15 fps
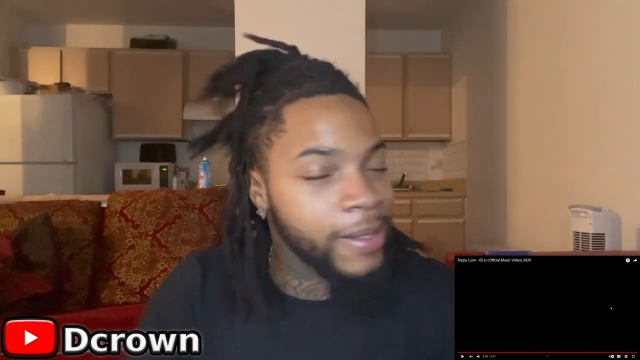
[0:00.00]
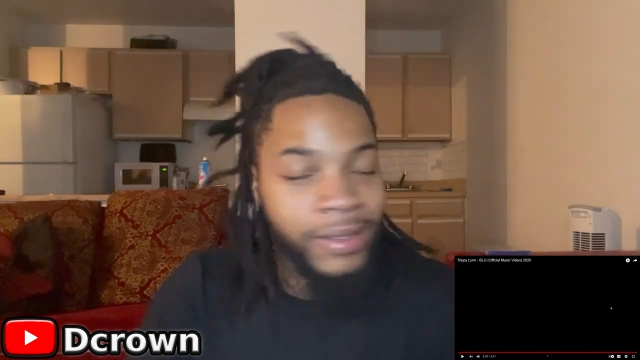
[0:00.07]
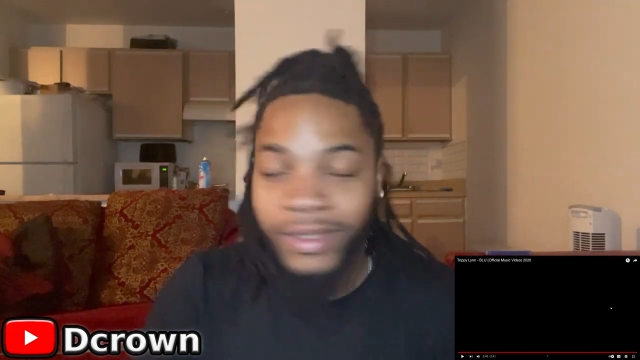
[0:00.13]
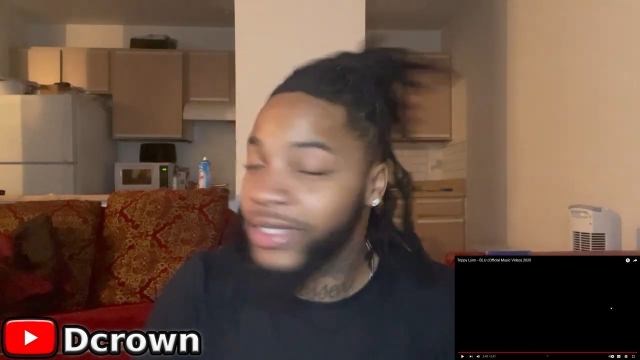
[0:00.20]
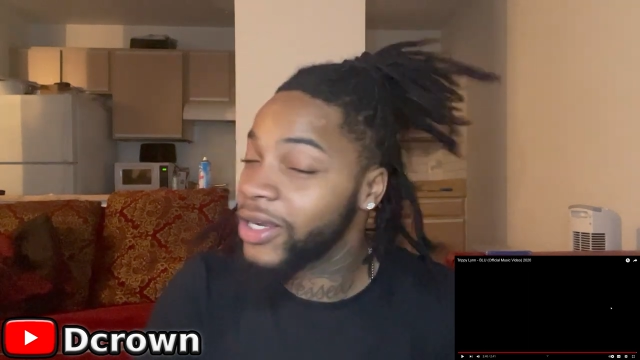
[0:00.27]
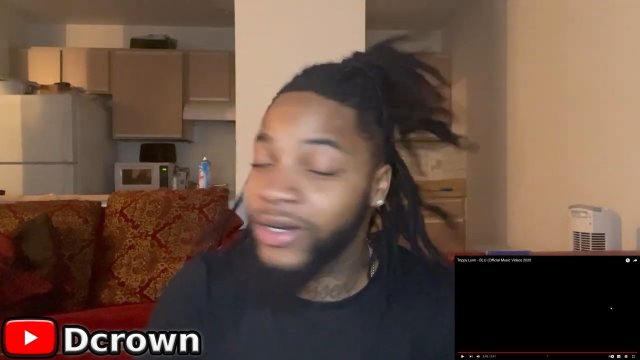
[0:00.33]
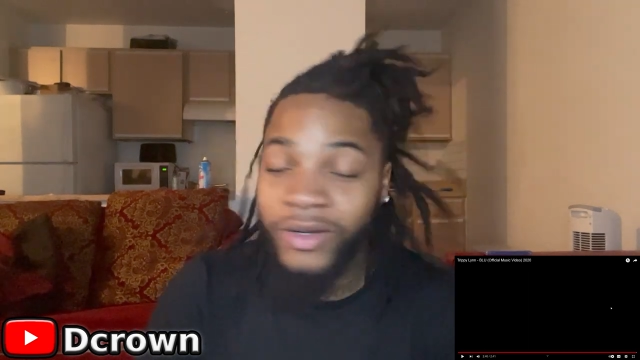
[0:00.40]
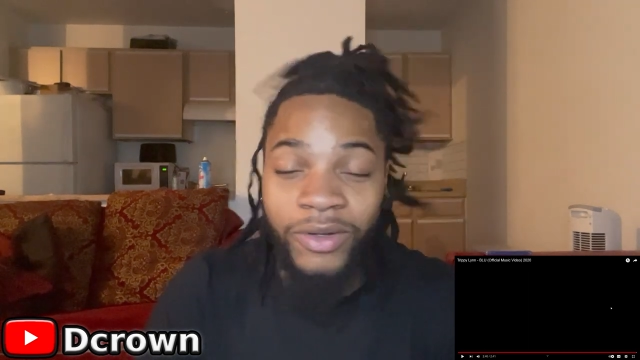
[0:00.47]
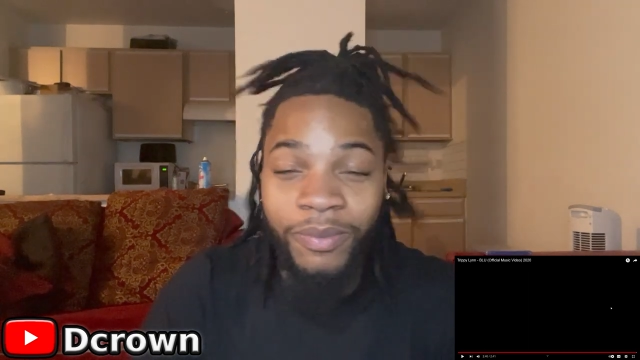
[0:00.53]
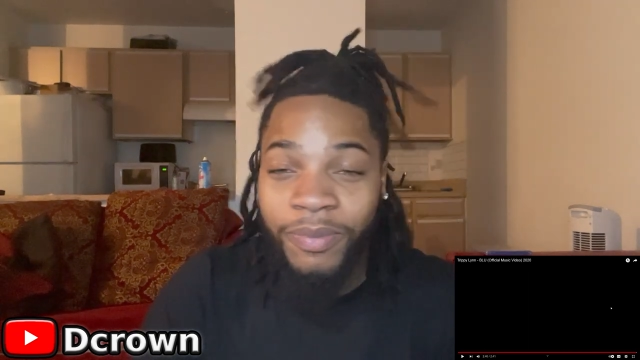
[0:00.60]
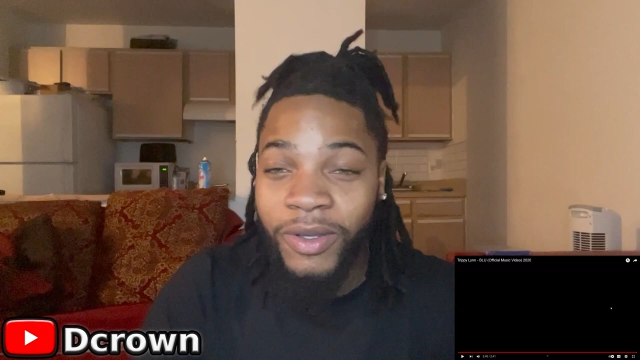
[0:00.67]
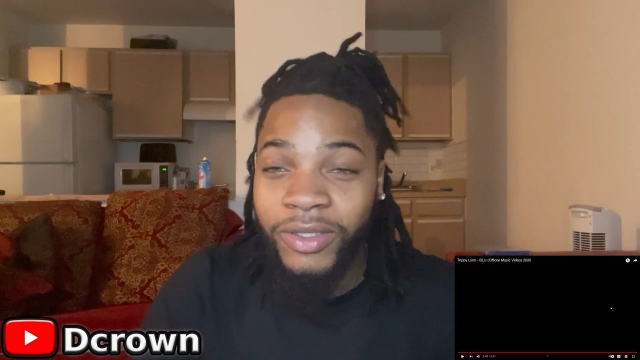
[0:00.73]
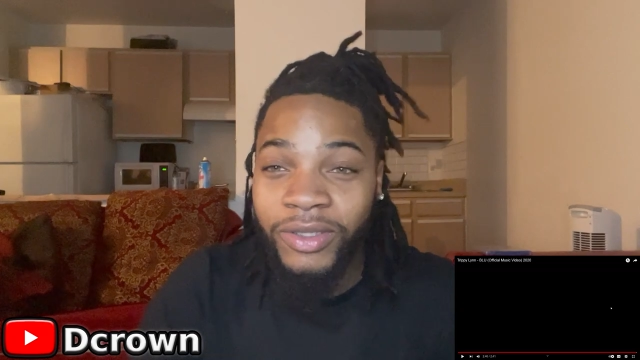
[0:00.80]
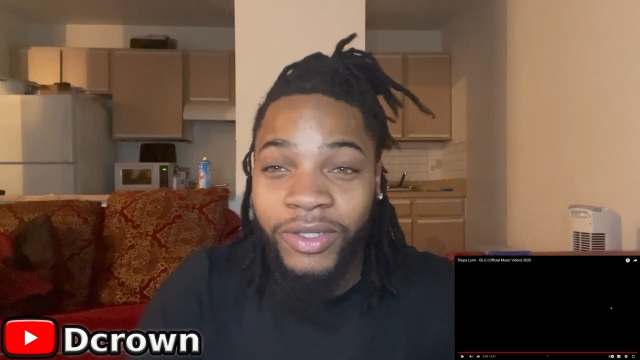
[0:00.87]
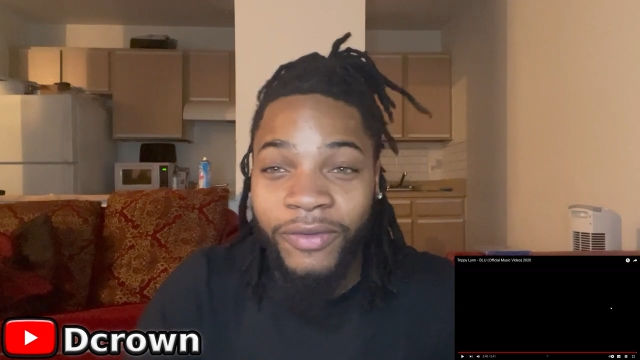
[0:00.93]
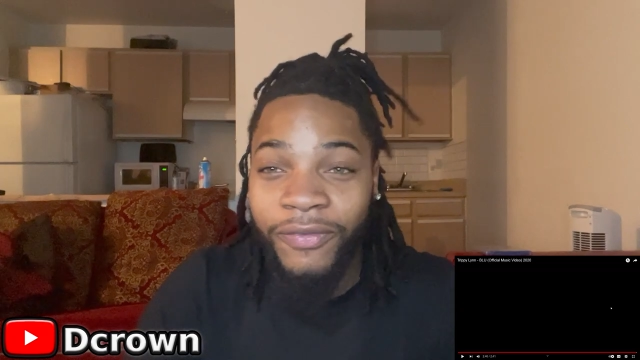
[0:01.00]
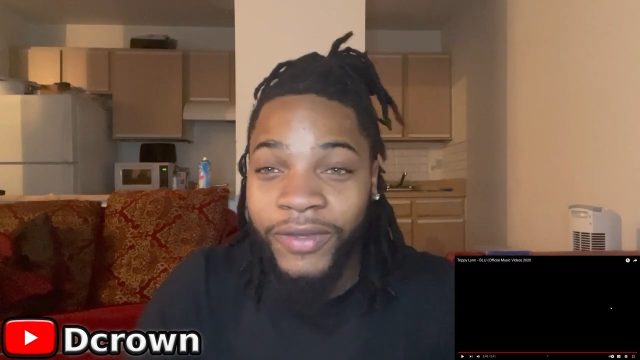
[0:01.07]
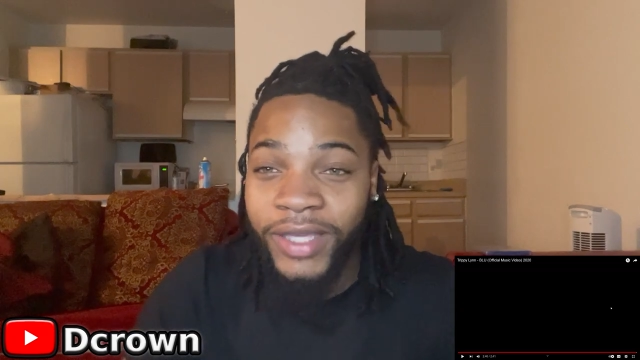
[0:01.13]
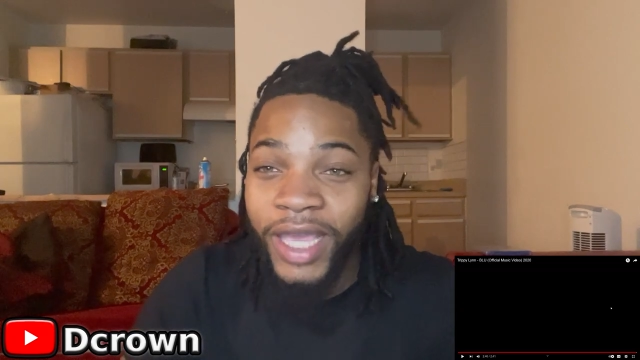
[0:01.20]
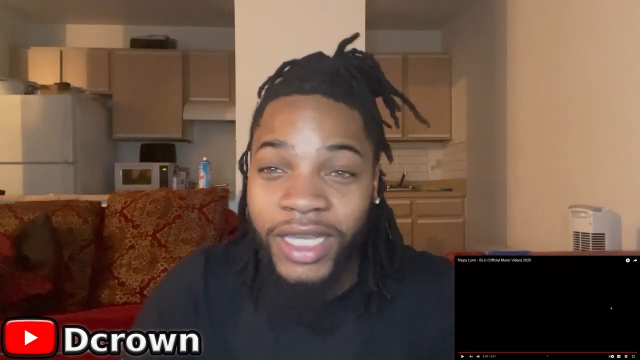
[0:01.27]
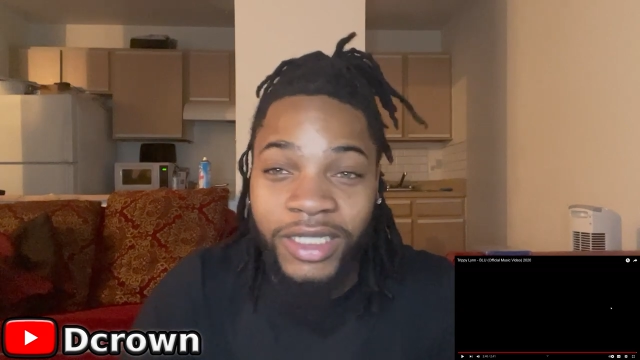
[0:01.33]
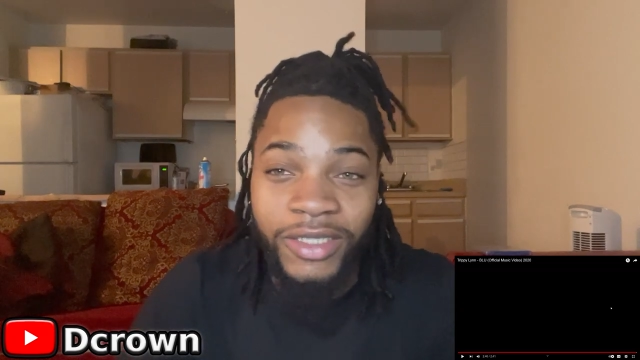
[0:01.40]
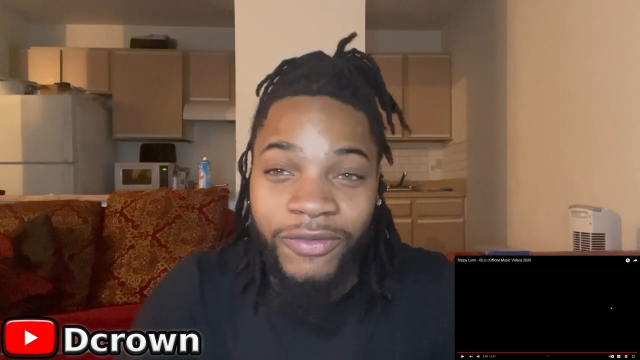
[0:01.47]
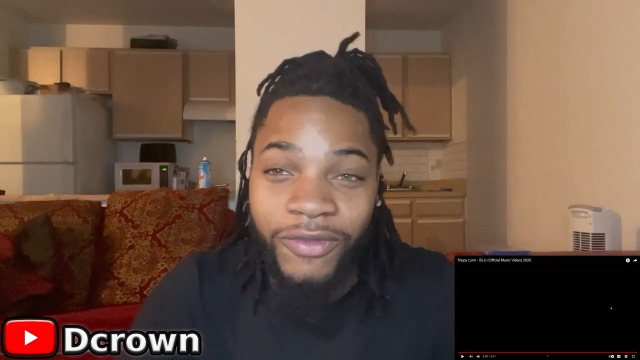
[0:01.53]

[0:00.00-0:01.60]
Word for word: turn on post notifications